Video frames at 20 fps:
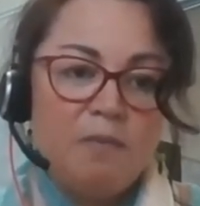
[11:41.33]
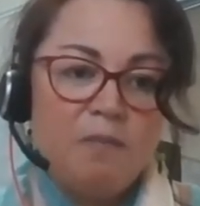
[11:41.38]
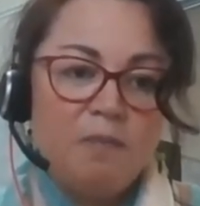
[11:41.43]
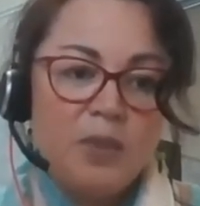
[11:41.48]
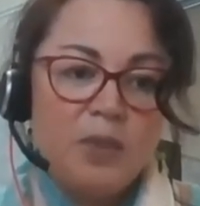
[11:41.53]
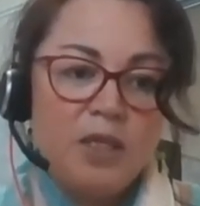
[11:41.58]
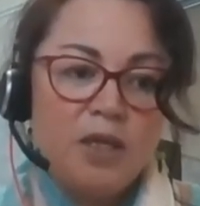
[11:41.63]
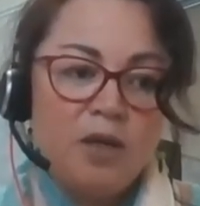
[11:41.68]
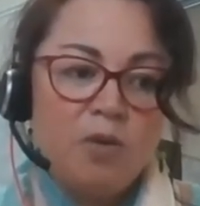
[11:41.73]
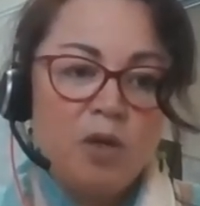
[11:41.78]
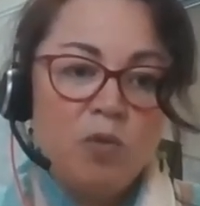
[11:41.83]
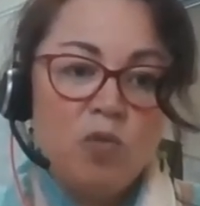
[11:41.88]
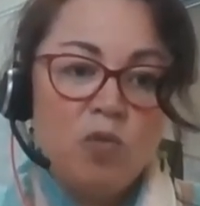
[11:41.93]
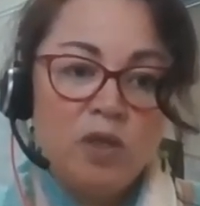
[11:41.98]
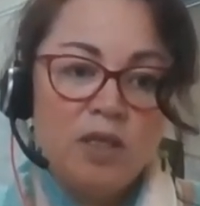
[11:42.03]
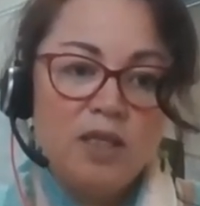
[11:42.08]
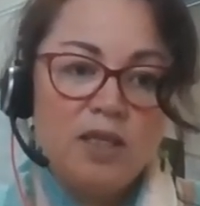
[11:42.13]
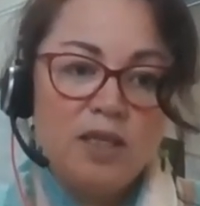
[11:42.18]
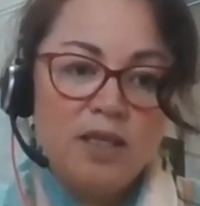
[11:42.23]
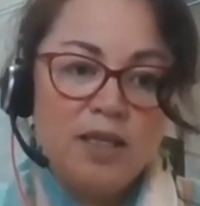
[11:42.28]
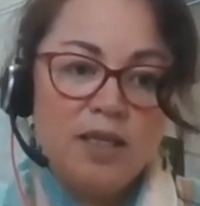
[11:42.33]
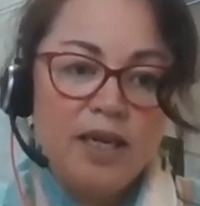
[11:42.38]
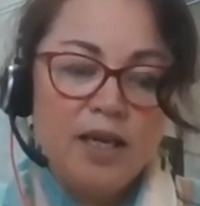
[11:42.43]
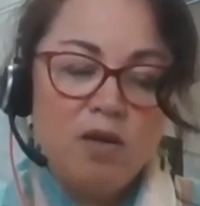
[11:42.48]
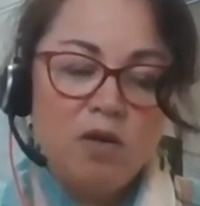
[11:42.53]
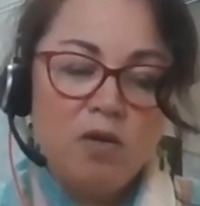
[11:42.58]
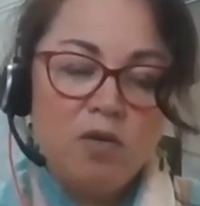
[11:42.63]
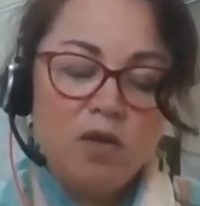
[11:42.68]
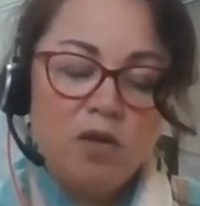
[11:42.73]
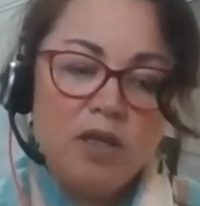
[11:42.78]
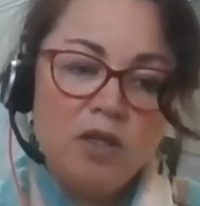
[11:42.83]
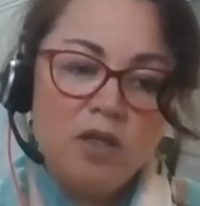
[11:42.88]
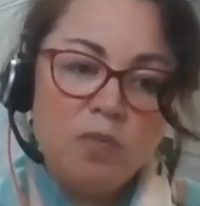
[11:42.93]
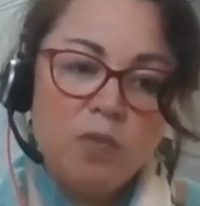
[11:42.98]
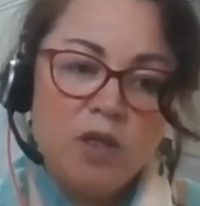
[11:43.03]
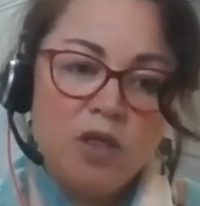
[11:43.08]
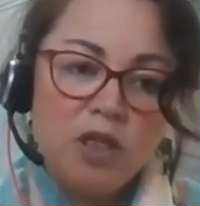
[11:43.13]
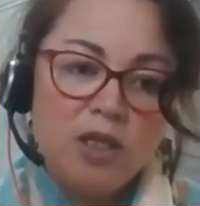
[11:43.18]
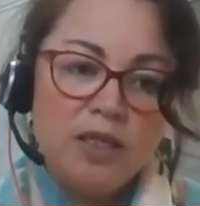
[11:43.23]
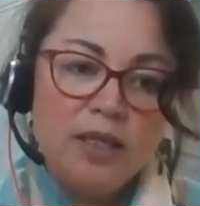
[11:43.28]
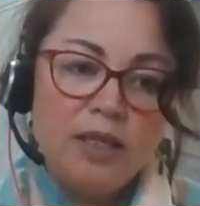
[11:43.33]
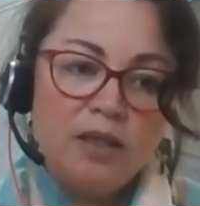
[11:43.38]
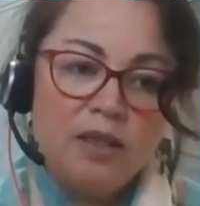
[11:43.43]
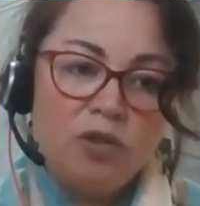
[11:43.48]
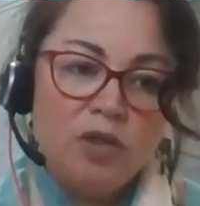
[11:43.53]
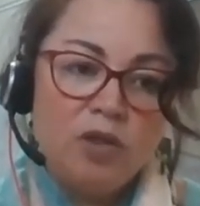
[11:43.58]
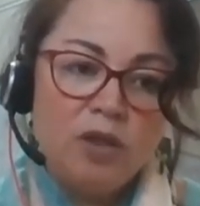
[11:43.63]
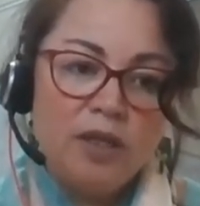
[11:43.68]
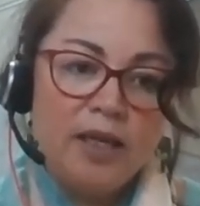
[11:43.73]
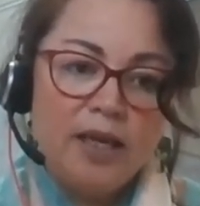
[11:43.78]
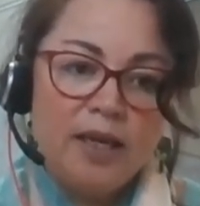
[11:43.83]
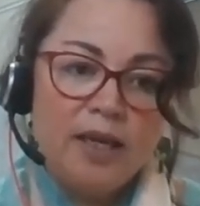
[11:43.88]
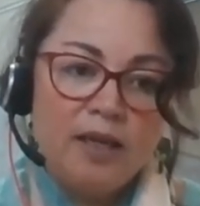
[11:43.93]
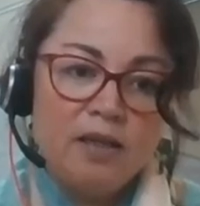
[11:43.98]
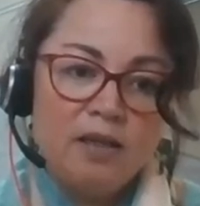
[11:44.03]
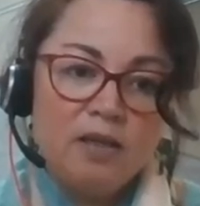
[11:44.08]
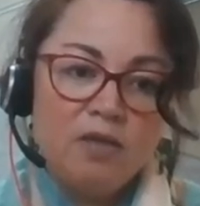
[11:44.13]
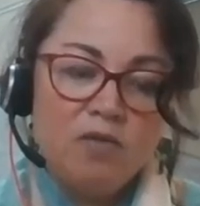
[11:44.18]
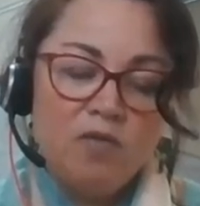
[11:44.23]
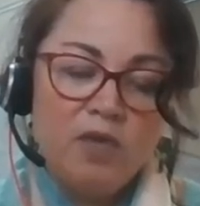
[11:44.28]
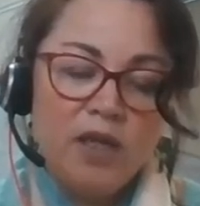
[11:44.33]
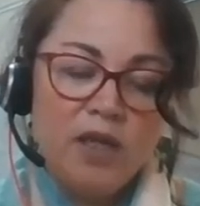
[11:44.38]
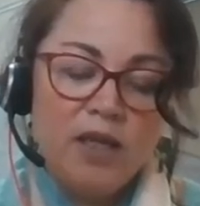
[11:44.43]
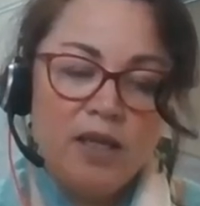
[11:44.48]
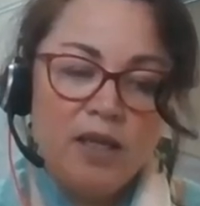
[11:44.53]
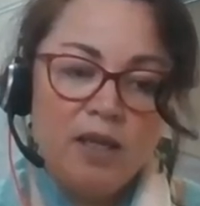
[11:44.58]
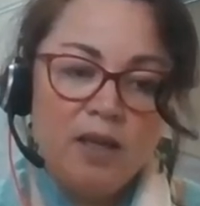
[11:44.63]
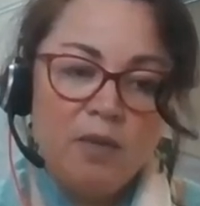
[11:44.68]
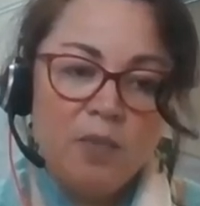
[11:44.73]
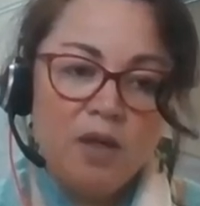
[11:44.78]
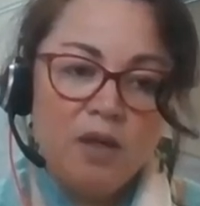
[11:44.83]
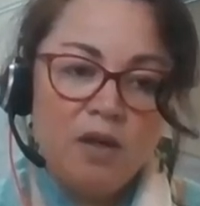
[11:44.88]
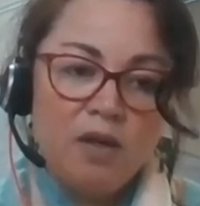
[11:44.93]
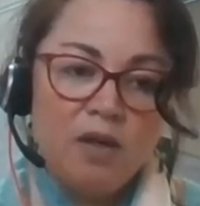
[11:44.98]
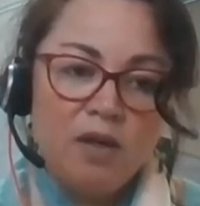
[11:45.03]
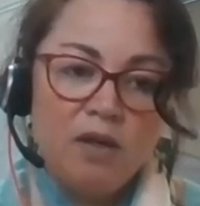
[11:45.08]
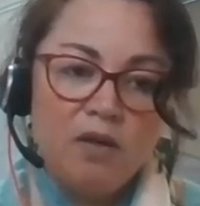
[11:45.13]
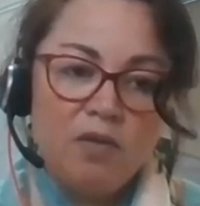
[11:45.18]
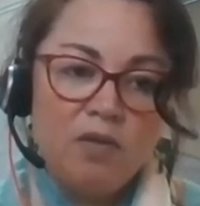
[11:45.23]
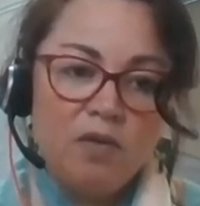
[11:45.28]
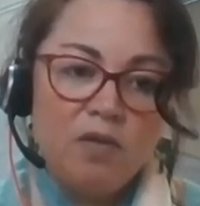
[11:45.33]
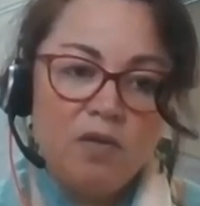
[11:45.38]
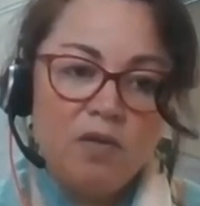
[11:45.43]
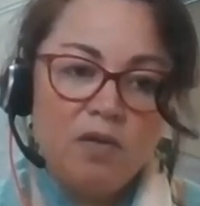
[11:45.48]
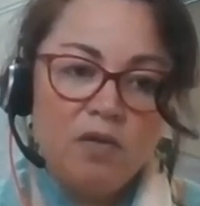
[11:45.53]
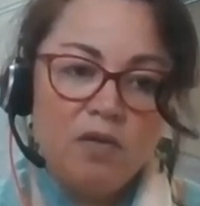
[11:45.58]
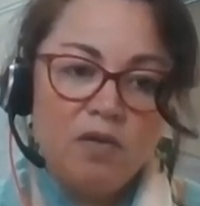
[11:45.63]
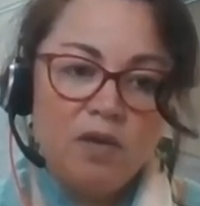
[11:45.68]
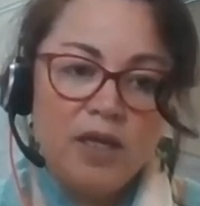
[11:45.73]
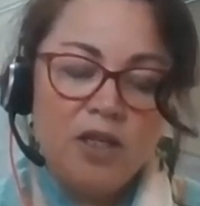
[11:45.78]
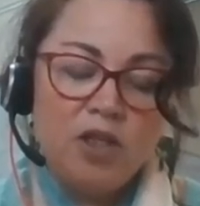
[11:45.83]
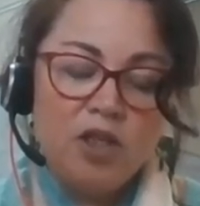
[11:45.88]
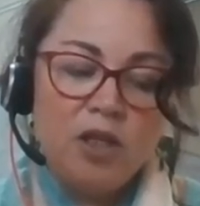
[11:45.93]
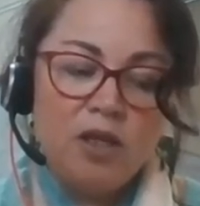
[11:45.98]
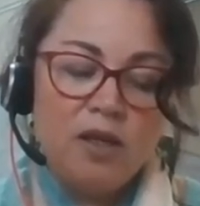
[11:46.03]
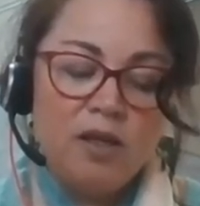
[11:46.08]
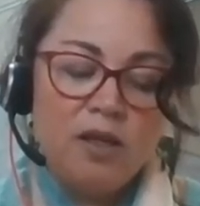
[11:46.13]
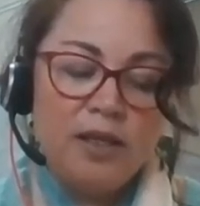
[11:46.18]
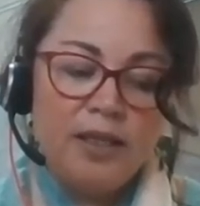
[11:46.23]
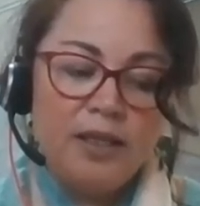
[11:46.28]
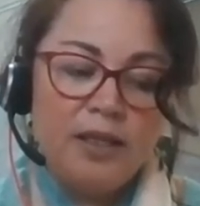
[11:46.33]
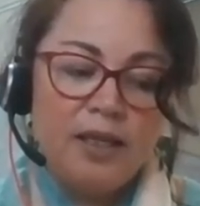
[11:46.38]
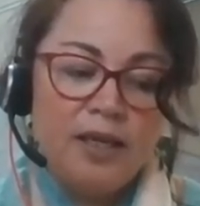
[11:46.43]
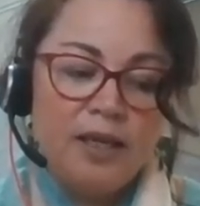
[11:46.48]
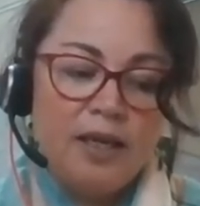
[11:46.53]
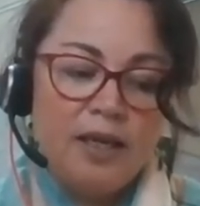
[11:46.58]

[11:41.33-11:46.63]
So I wanted to take hold of those budgets centrally and really keep an eye on each line.